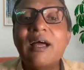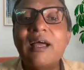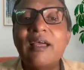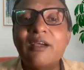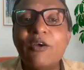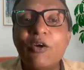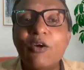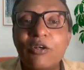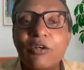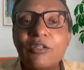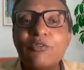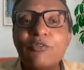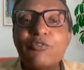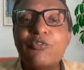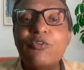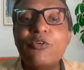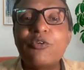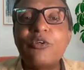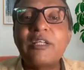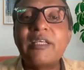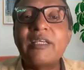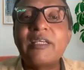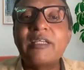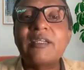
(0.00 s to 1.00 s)
I got the
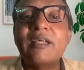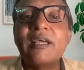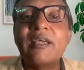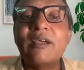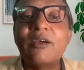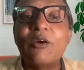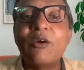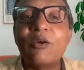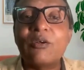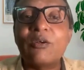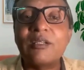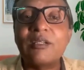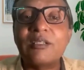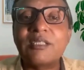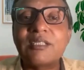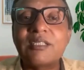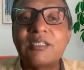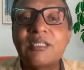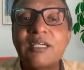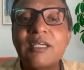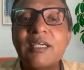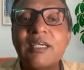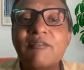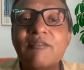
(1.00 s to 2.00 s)
full kit, I got a
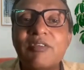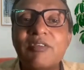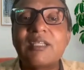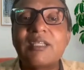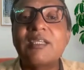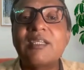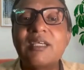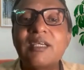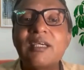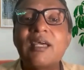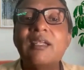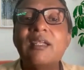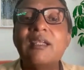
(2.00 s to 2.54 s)
stay, everything,